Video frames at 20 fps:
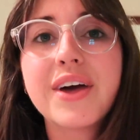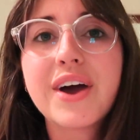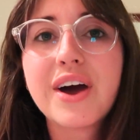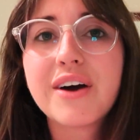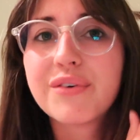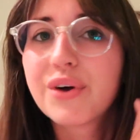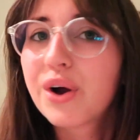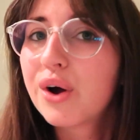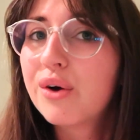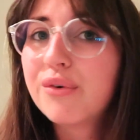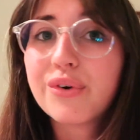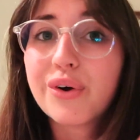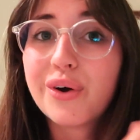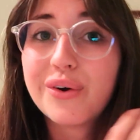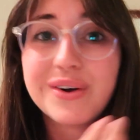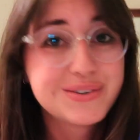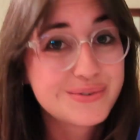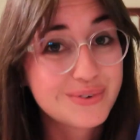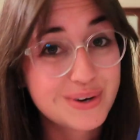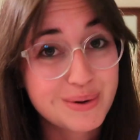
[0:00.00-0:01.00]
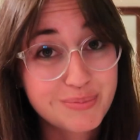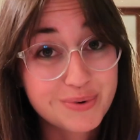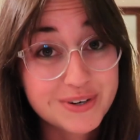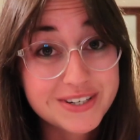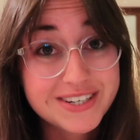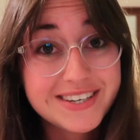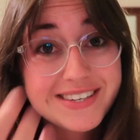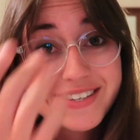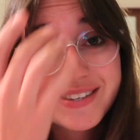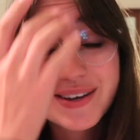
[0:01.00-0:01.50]
the cover overall is really
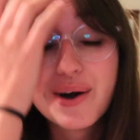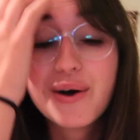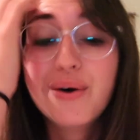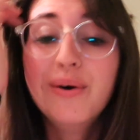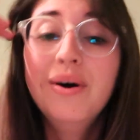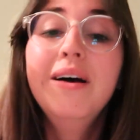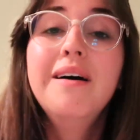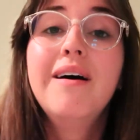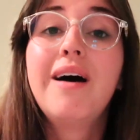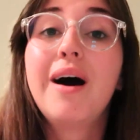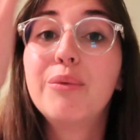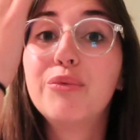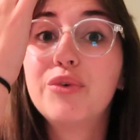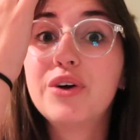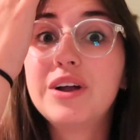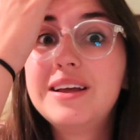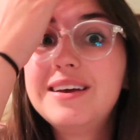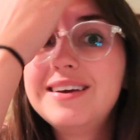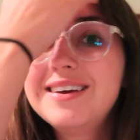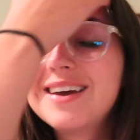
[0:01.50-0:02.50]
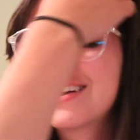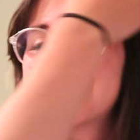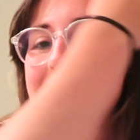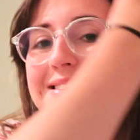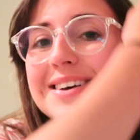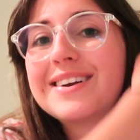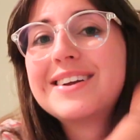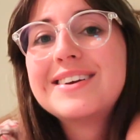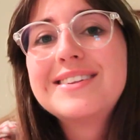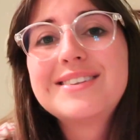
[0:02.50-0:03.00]
pretty, so I'm really
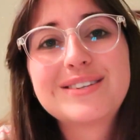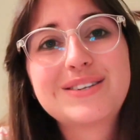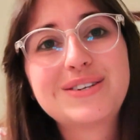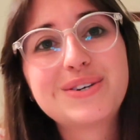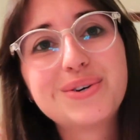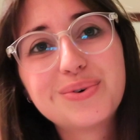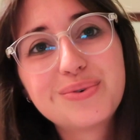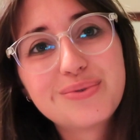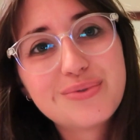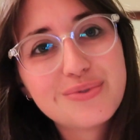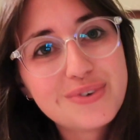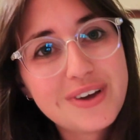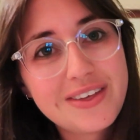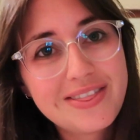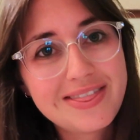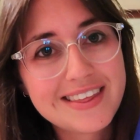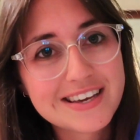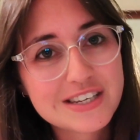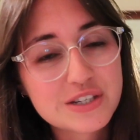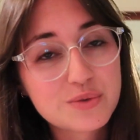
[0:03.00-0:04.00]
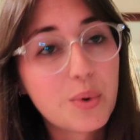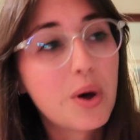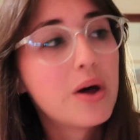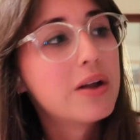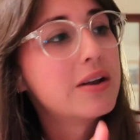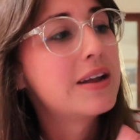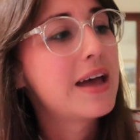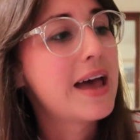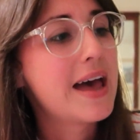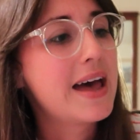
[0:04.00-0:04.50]
excited to read this one.